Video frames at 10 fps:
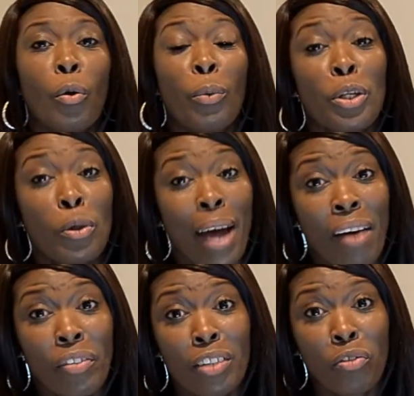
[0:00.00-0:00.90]
When you
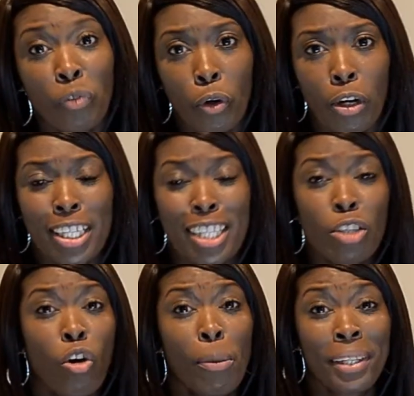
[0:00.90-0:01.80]
have a divorce,
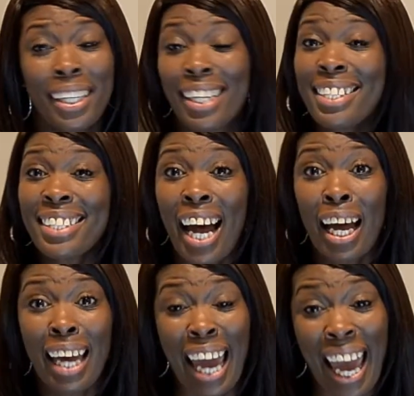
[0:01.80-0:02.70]
normally it's
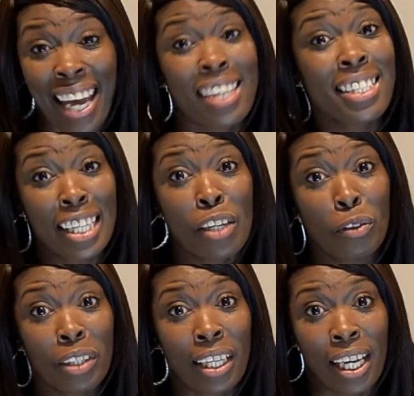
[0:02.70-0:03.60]
not a
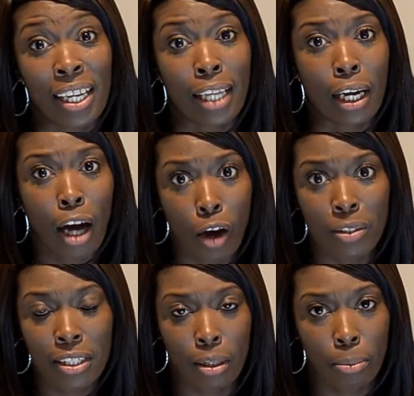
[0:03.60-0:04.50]
single thing that
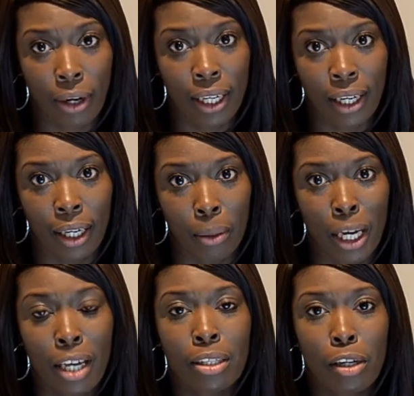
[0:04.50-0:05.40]
causes the breakup.
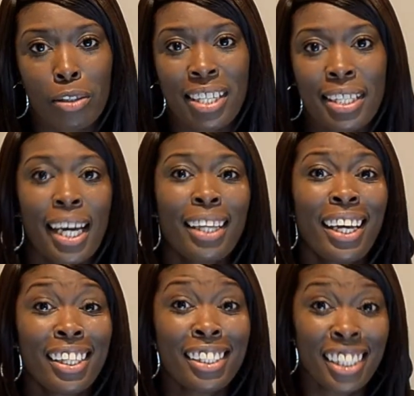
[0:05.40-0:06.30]
So to say
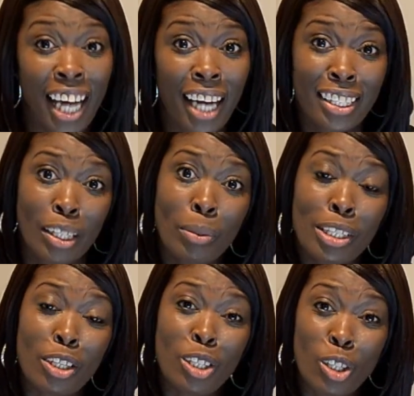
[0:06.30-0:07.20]
that Ashanti
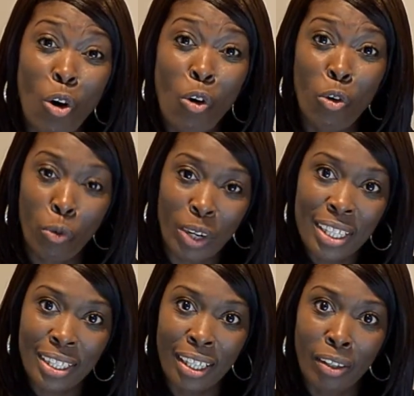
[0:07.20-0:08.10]
was the sole
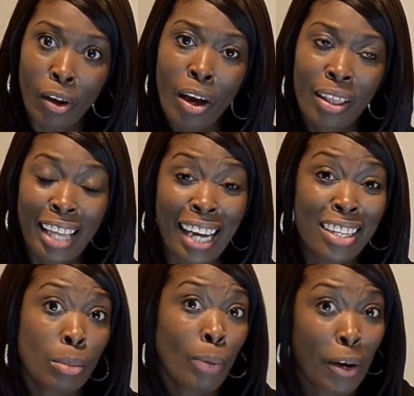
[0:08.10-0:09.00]
reason that
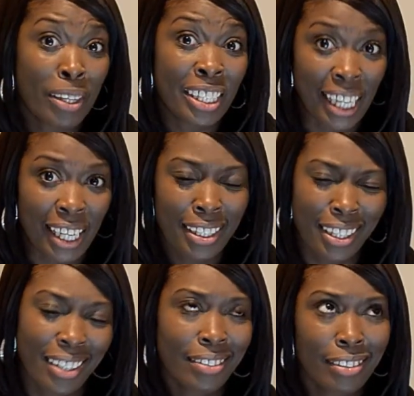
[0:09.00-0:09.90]
his marriage
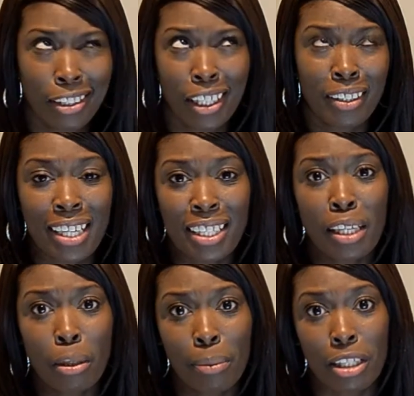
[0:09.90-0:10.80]
ended, you know, that
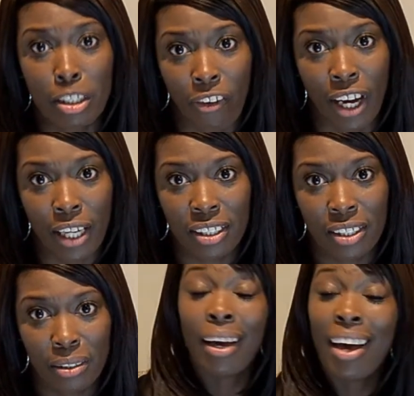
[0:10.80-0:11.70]
seemed to be a stretch.
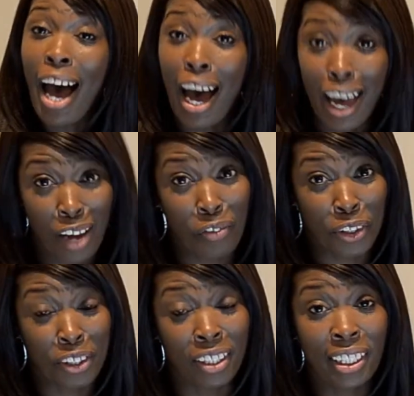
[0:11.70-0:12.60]

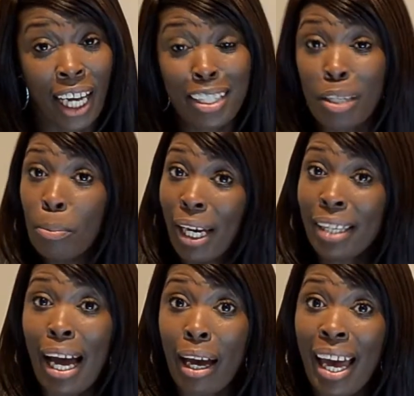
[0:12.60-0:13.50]
However, Ashanti
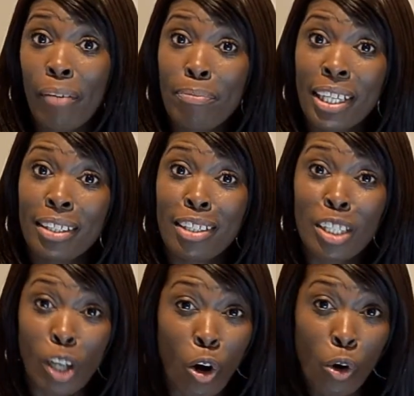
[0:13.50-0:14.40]
may not have been the
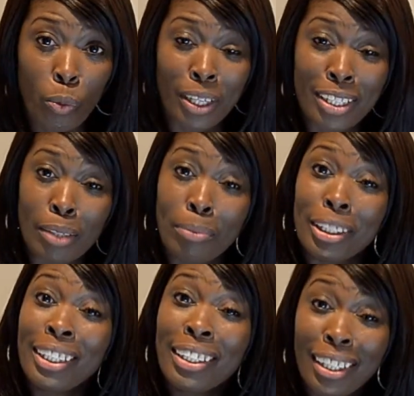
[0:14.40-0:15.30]
sole reason,
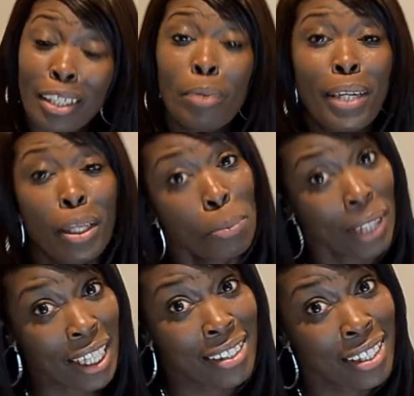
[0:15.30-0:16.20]
but she could have been a
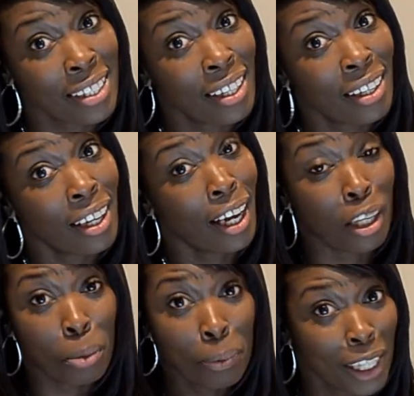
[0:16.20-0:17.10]
piece
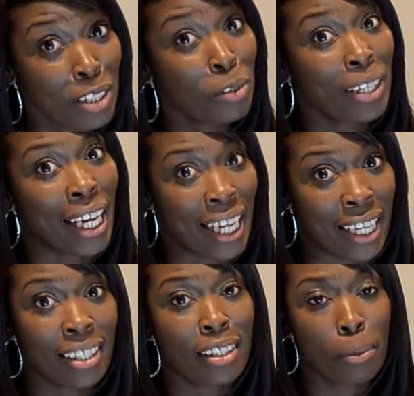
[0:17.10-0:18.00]
of the puzzle that
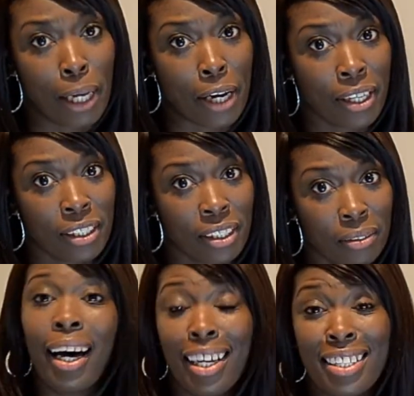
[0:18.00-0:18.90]
ended the marriage.
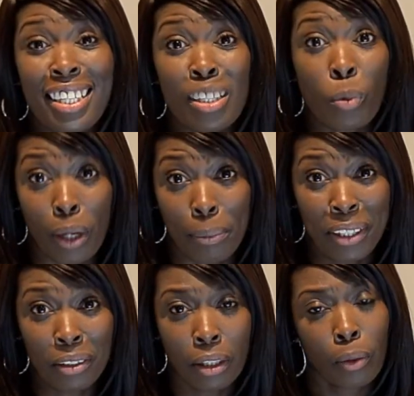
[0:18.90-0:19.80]
Us as
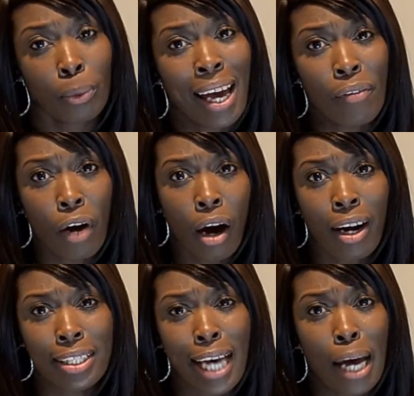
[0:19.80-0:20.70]
women, we have a
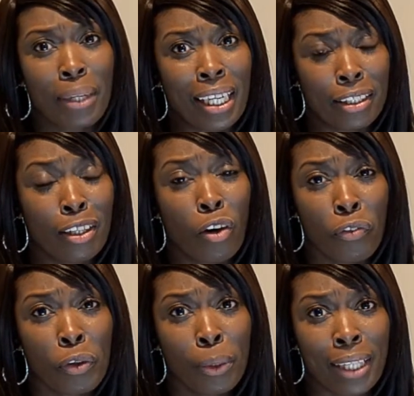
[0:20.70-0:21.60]
hard time getting
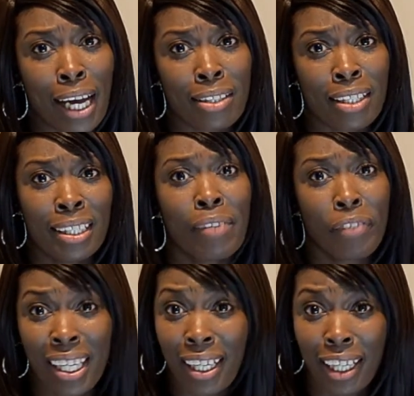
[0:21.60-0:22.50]
over when our
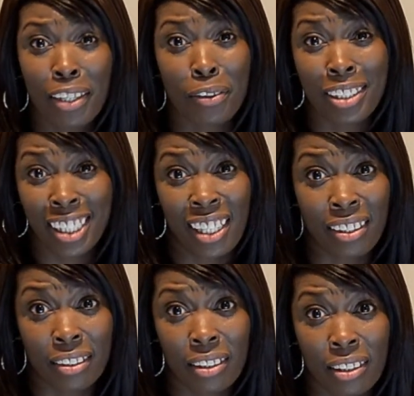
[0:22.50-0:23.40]
significant other
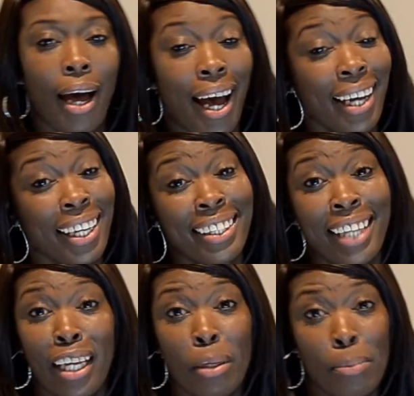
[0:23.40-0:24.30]
cheats. I
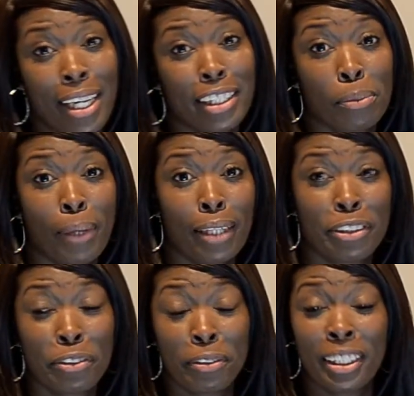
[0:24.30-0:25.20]
cannot imagine my
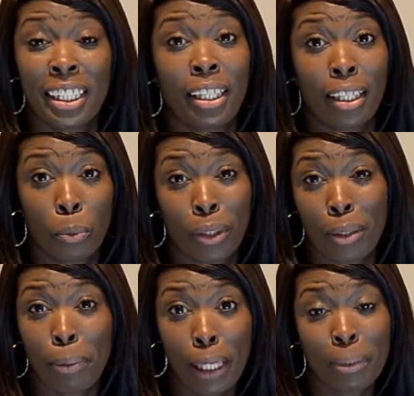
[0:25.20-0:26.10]
dude cheating
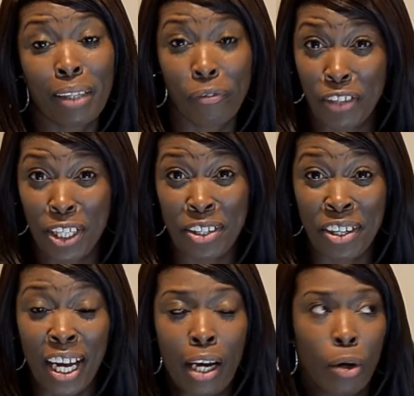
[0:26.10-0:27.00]
with a public
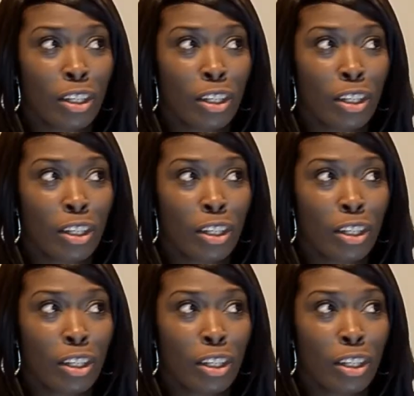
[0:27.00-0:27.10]
figure